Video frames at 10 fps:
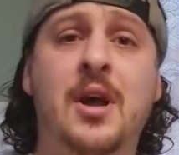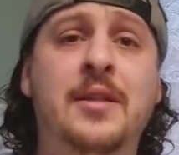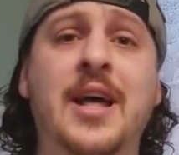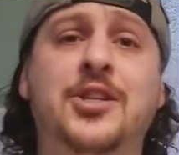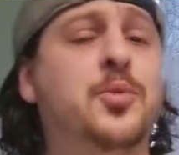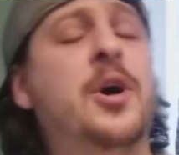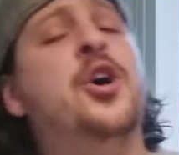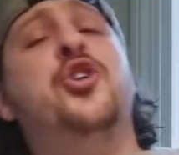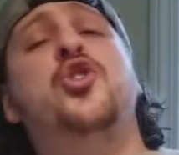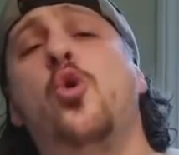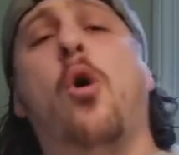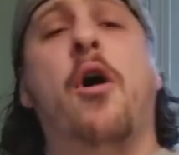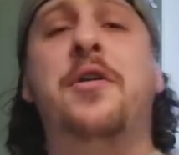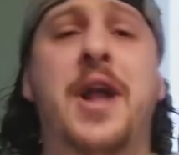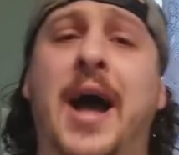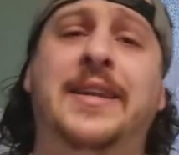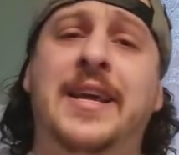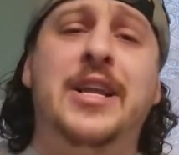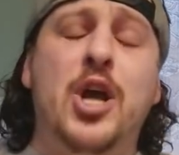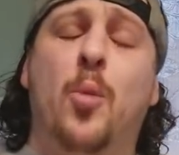That's what, you are not
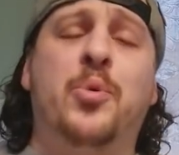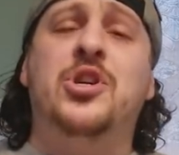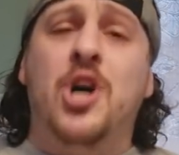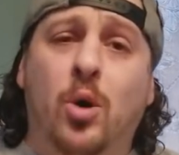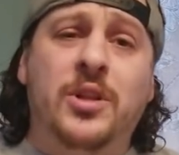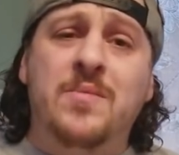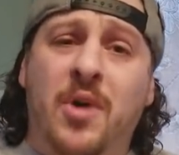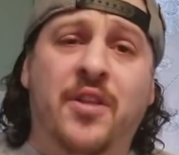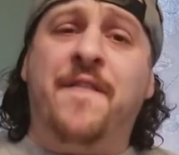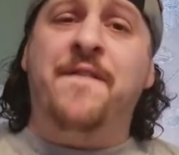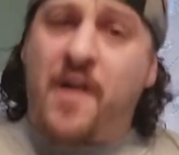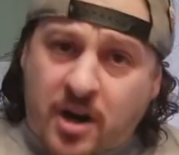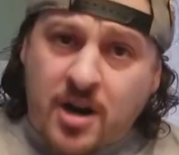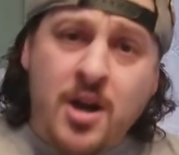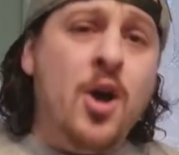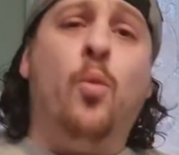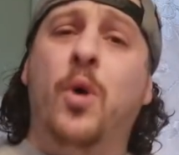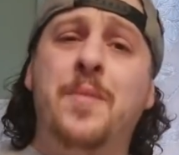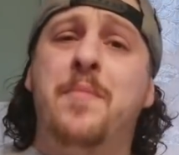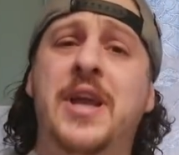Danielle Bregoli, motherfucker.
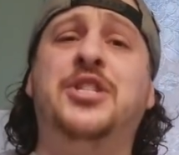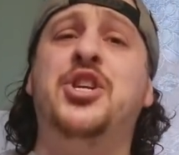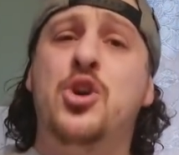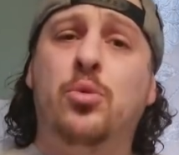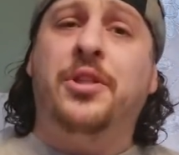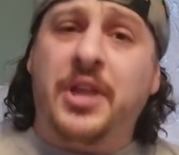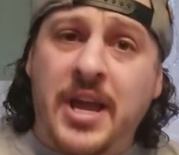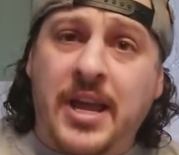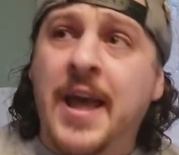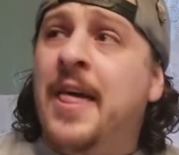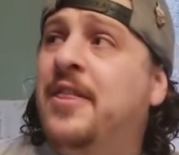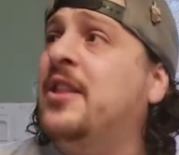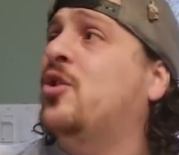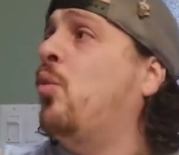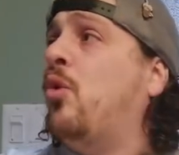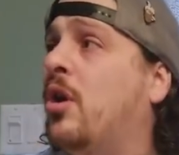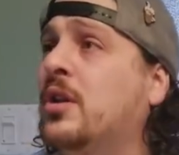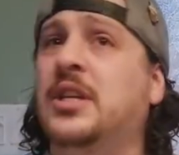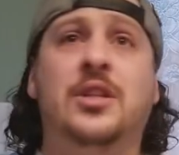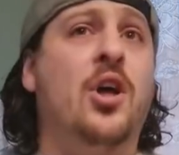What makes you think that the
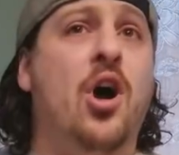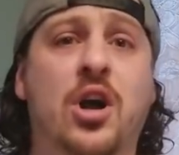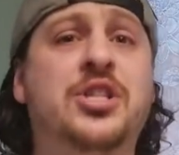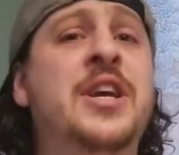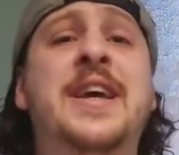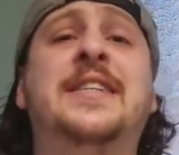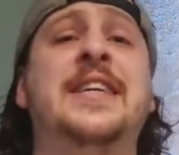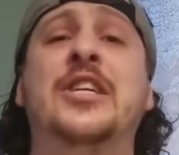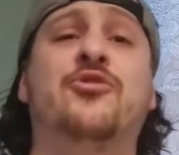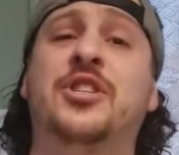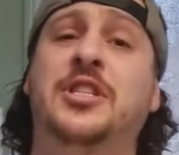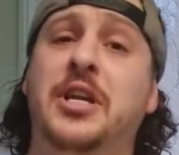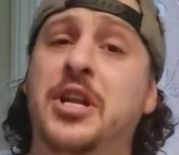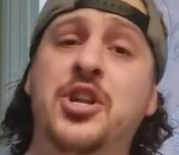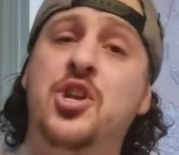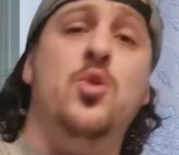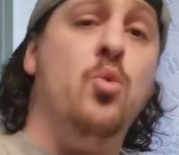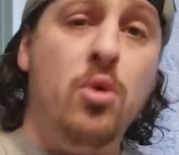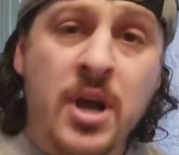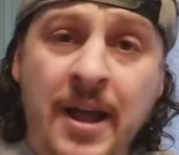world at large is interested in
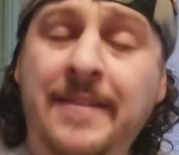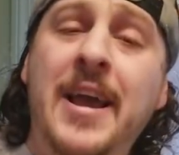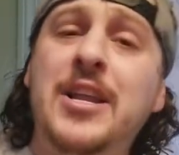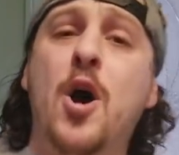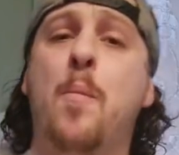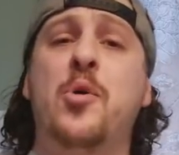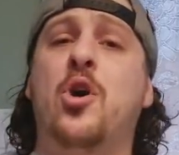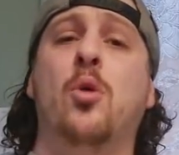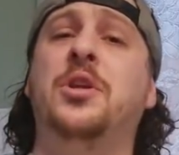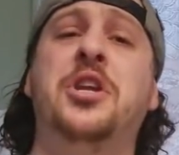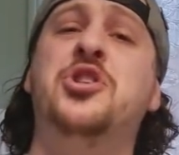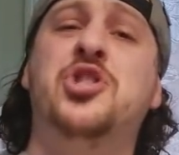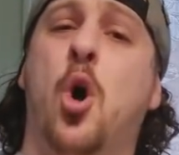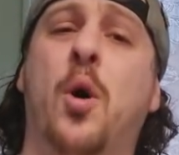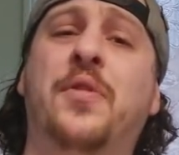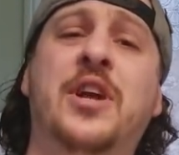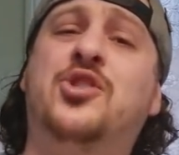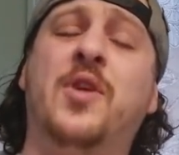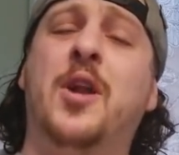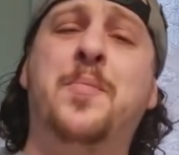you? Danielle Bregoli didn't go on there
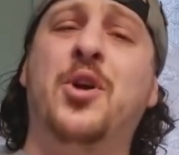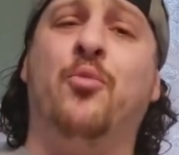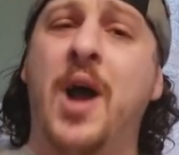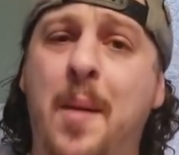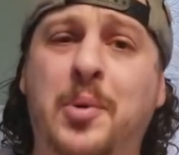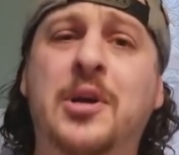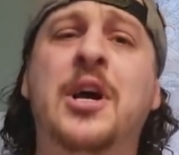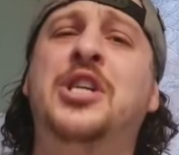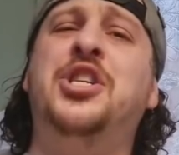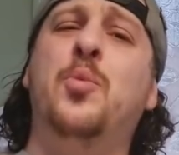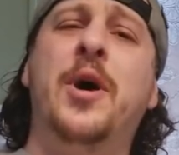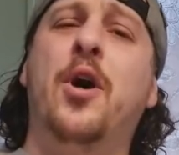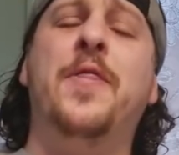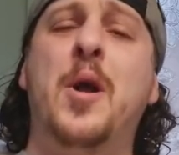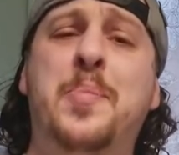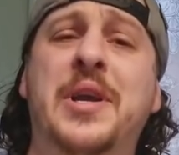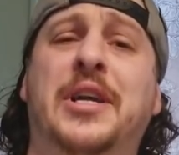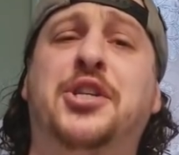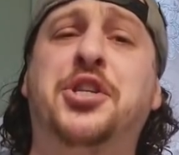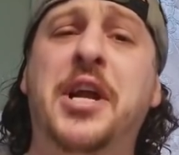trying to be a rapper. She went on there being a
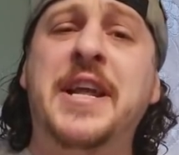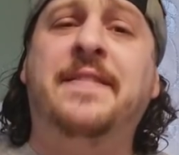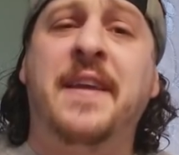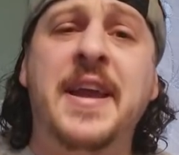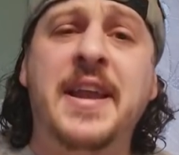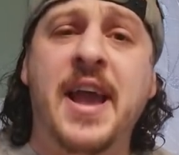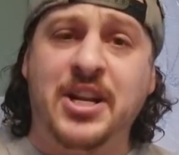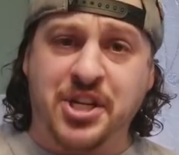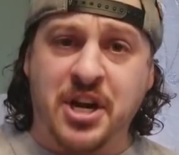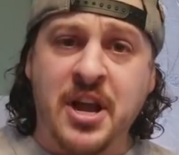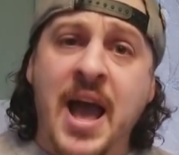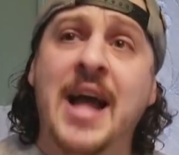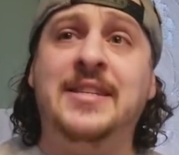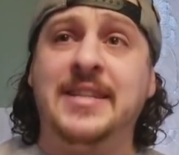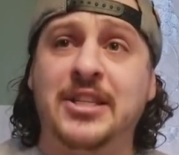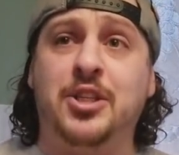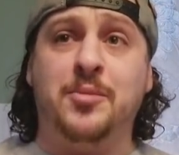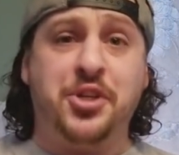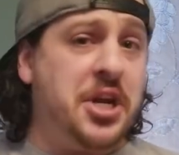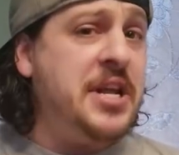shitty teenager and said some
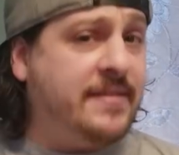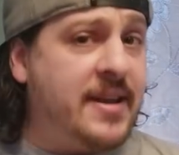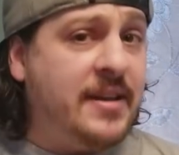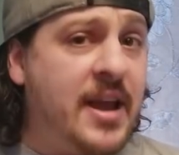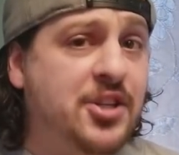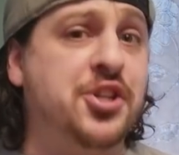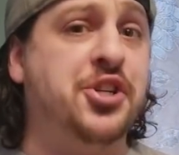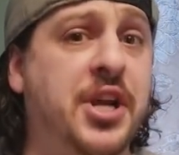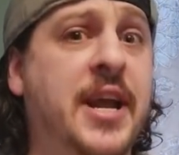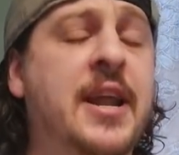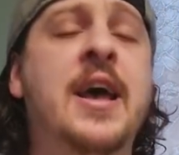shitty teenager shit,